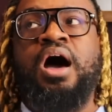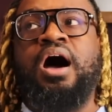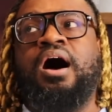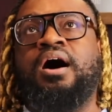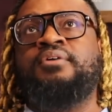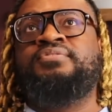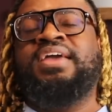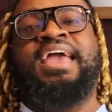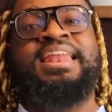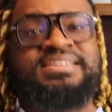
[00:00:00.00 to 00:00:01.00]
of
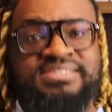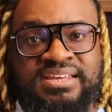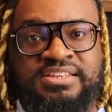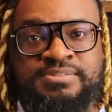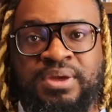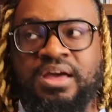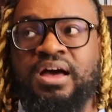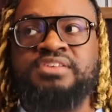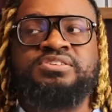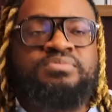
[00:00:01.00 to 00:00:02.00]
innocence,
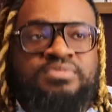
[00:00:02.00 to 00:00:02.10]
because